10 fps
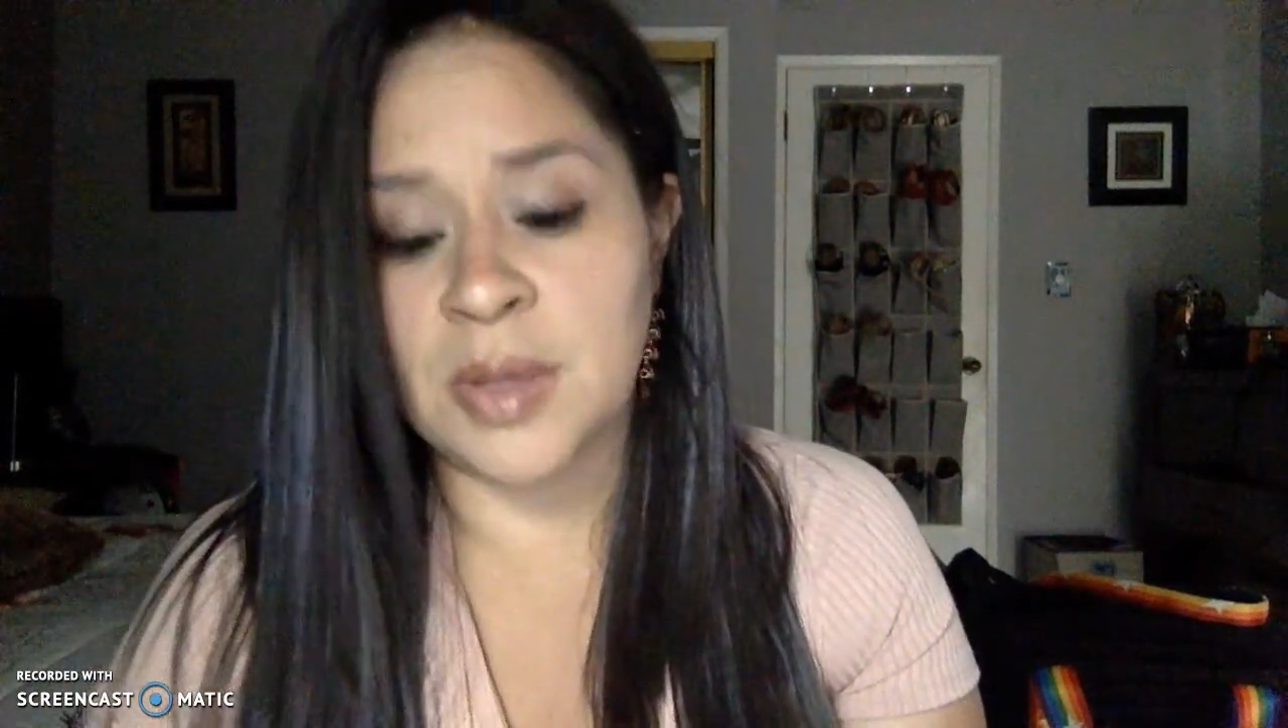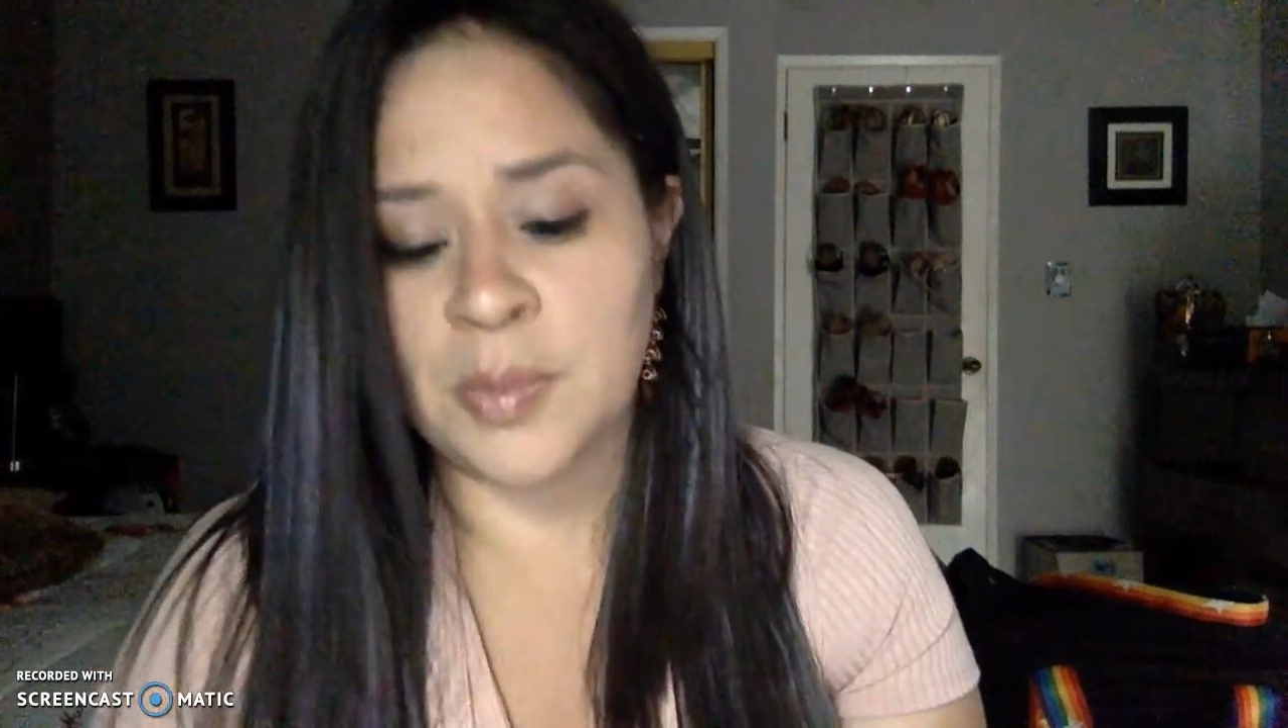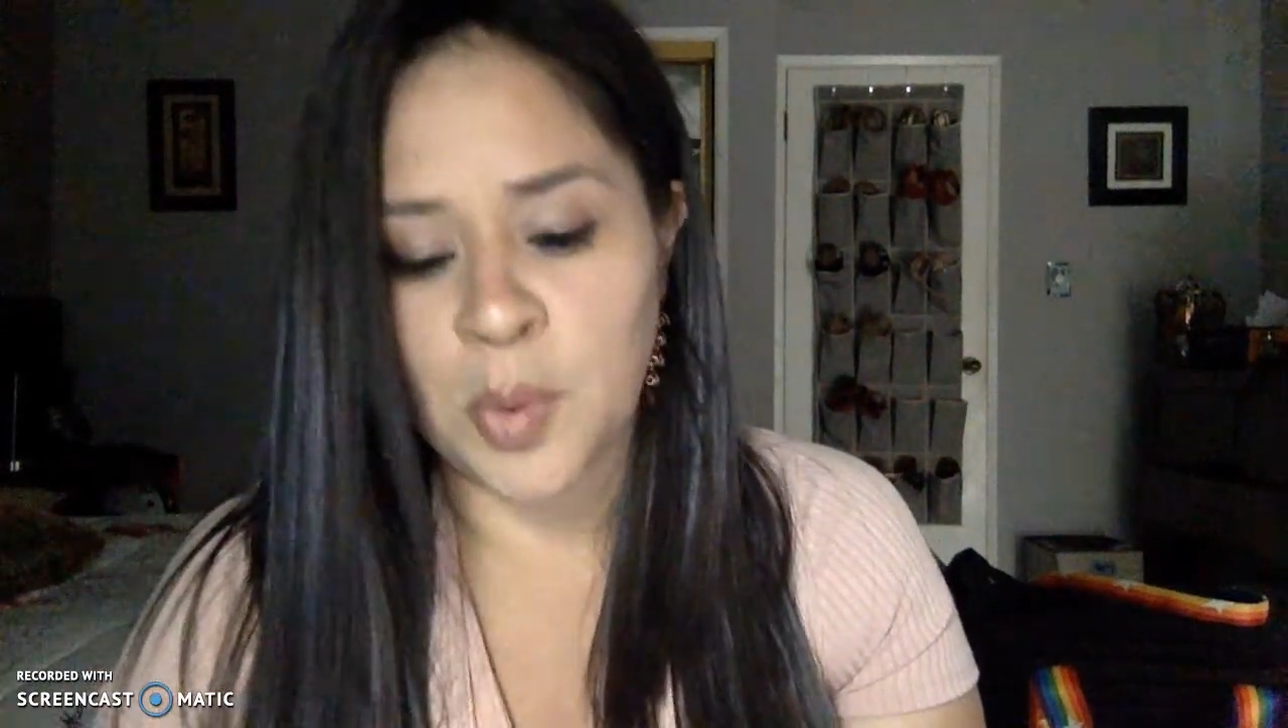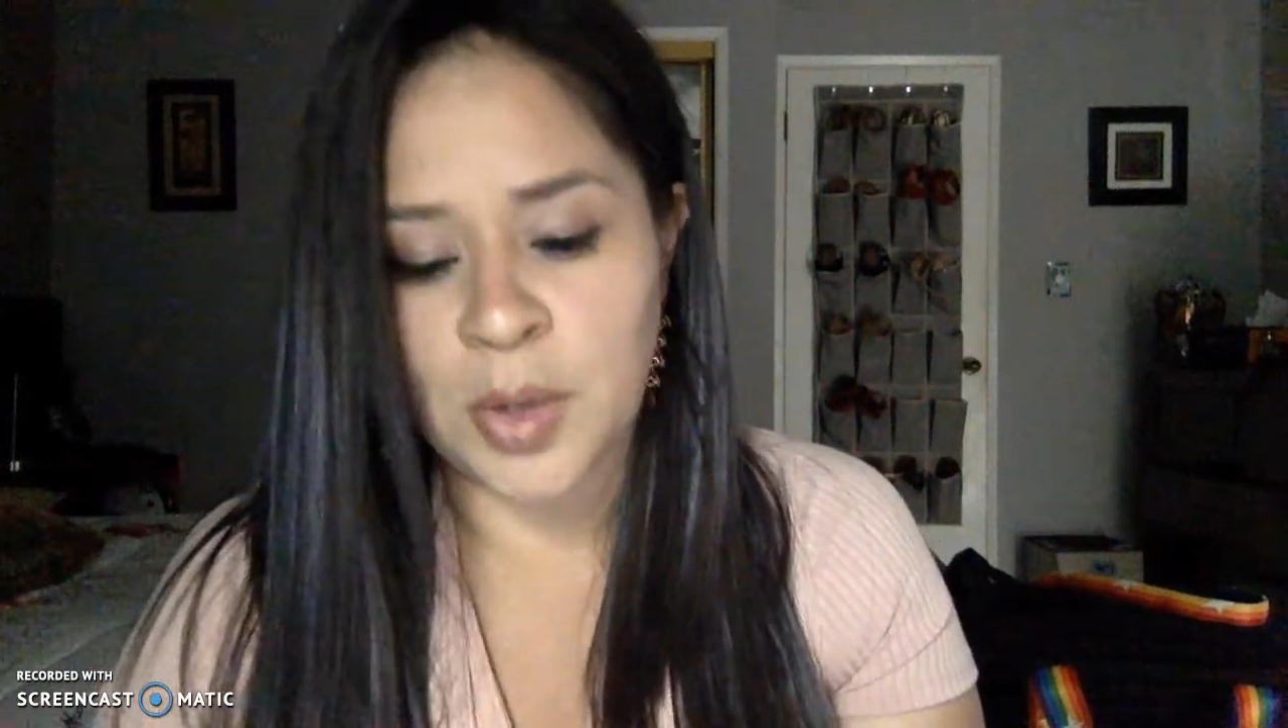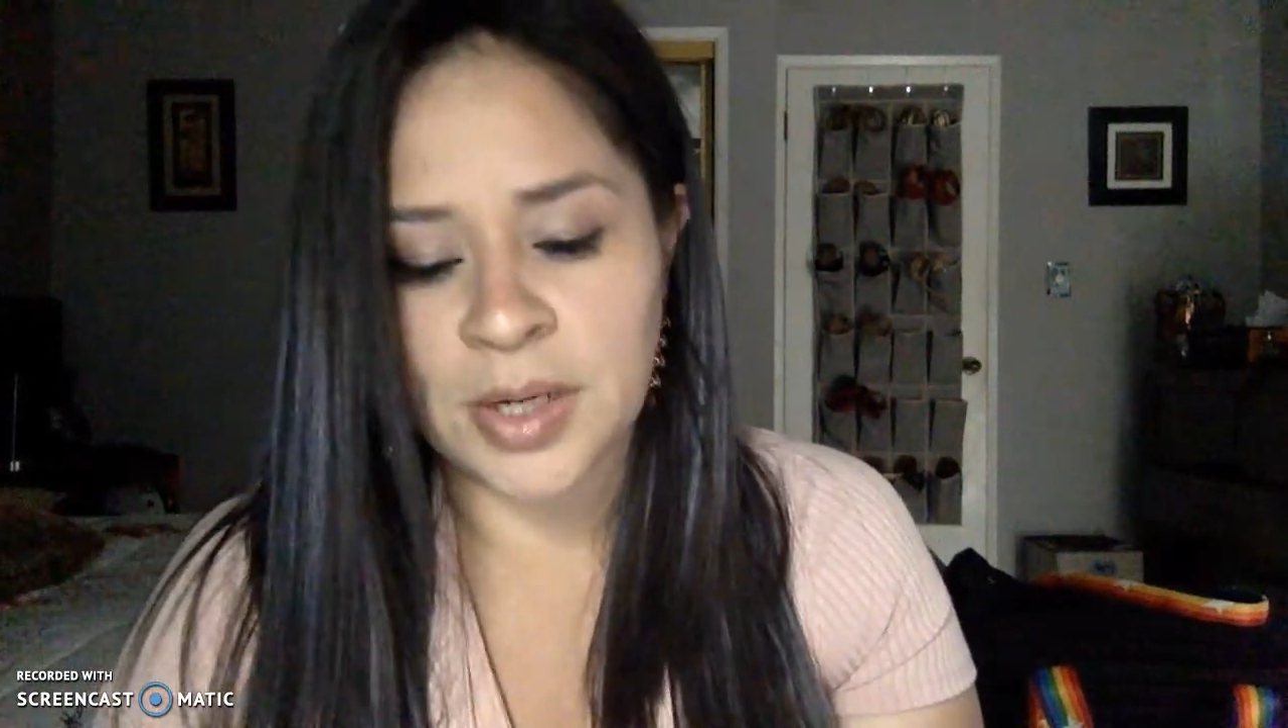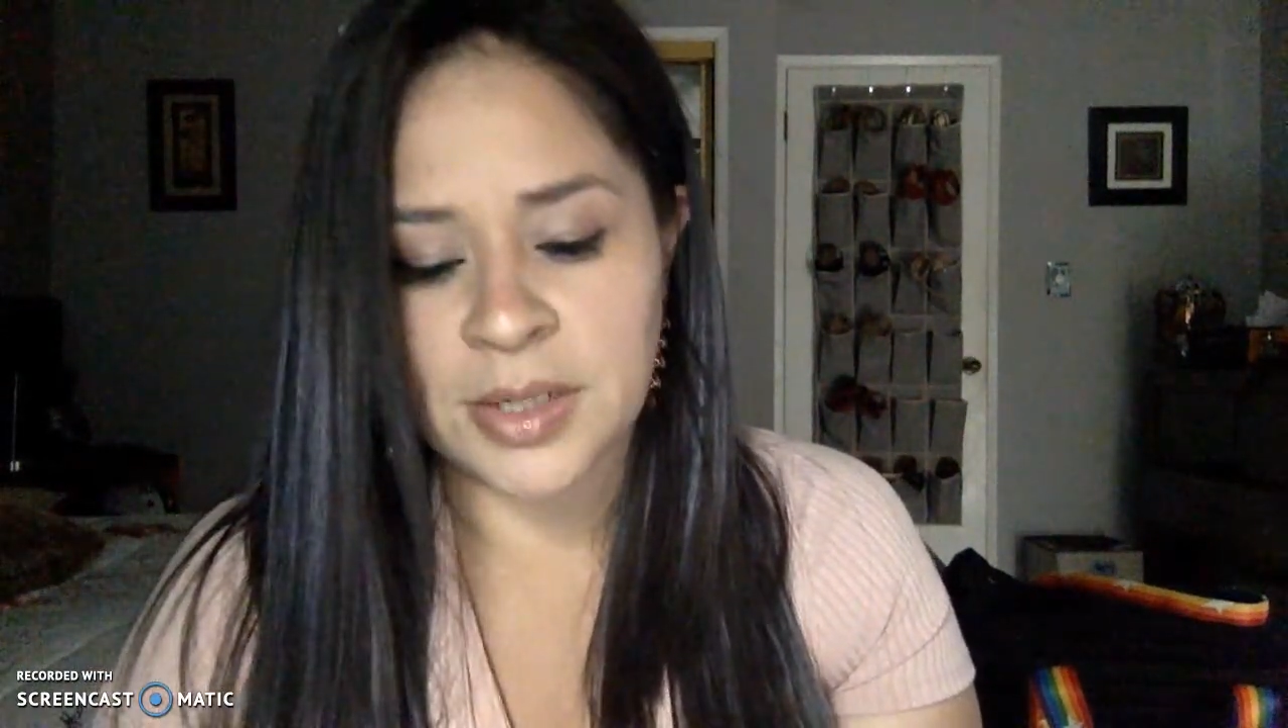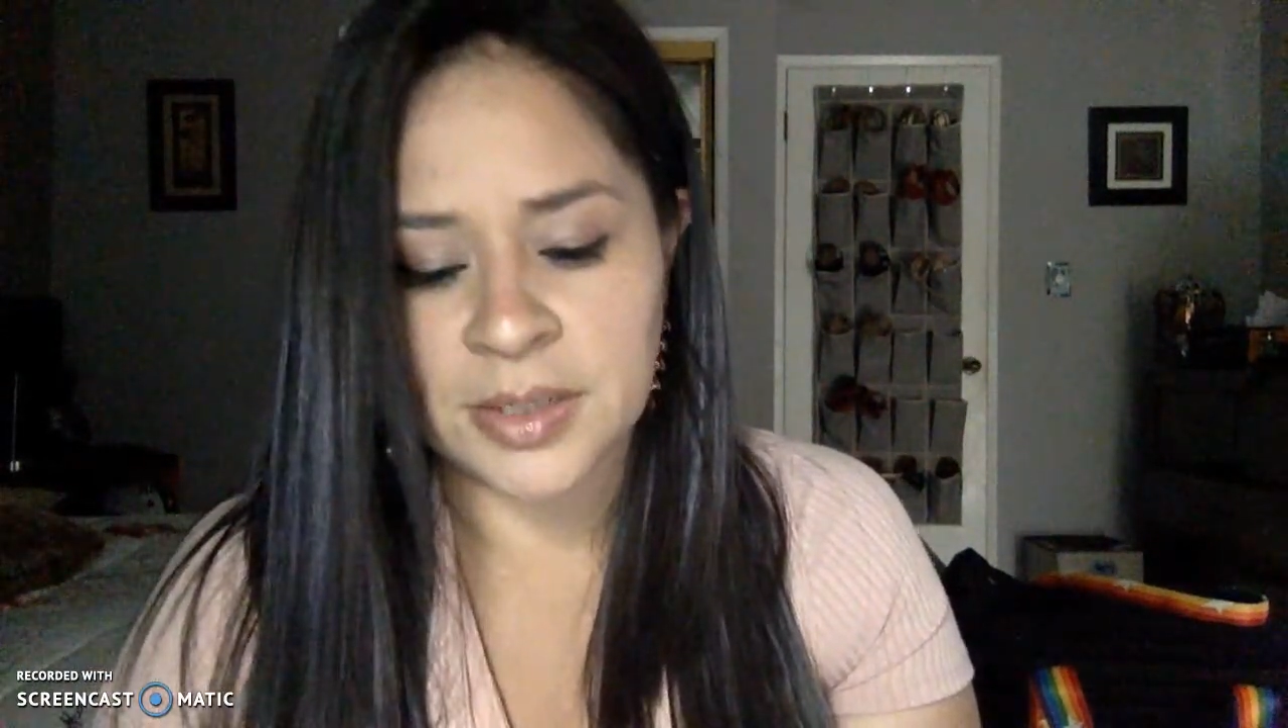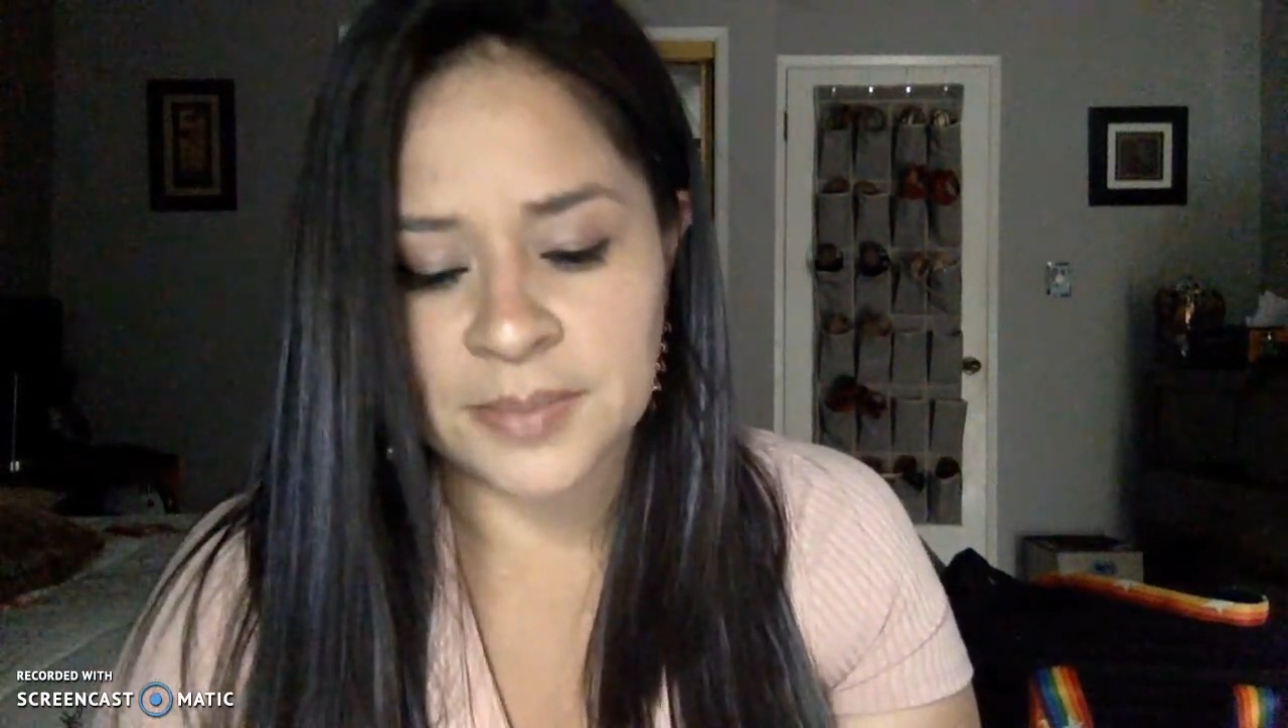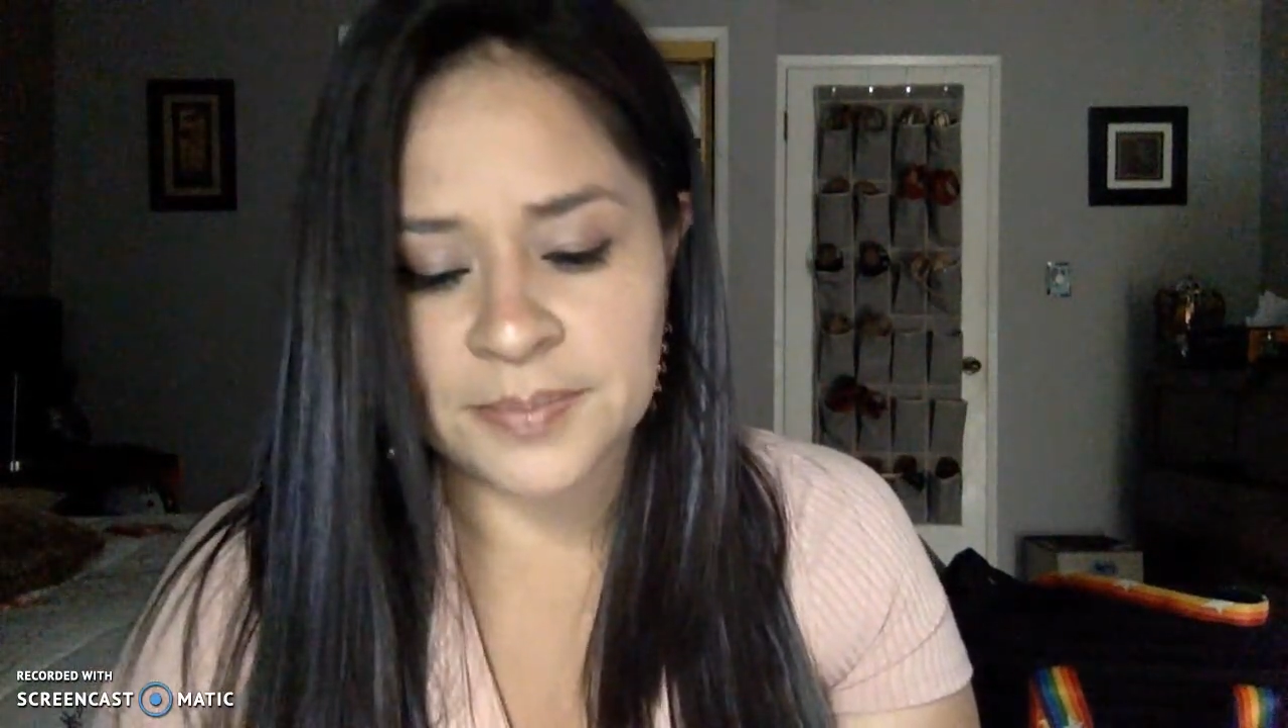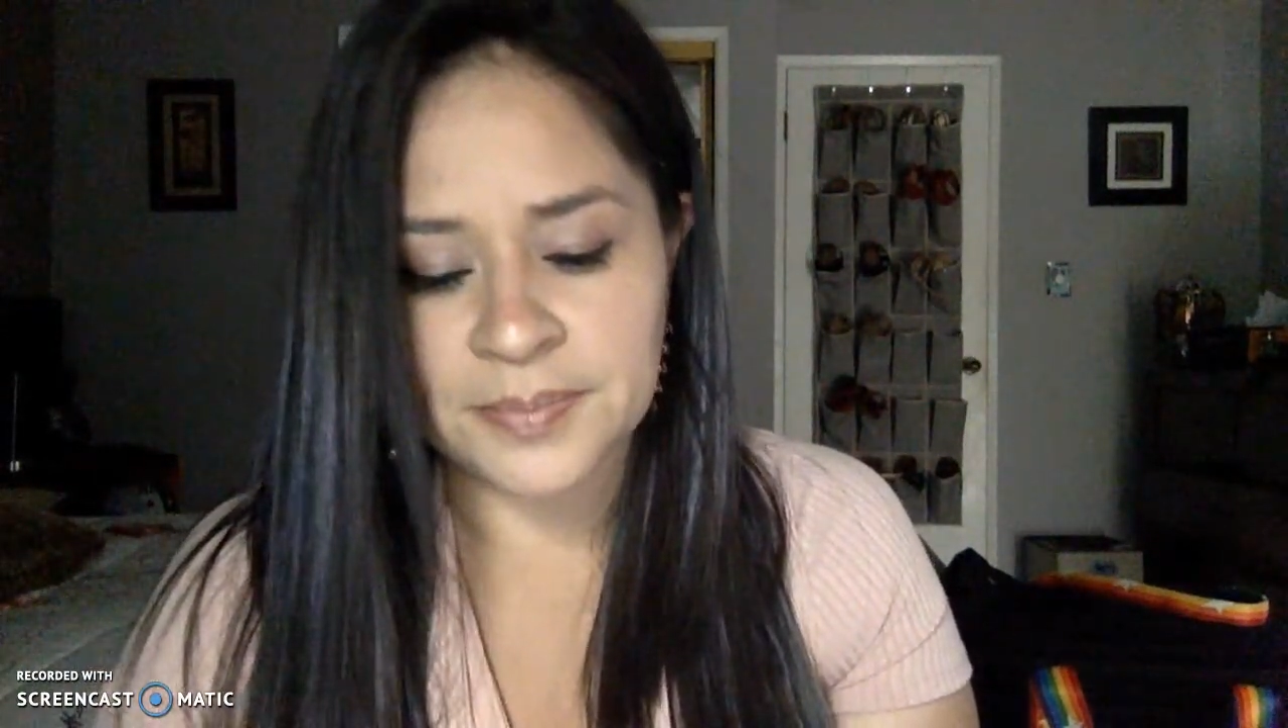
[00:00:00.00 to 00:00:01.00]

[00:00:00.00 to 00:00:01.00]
important.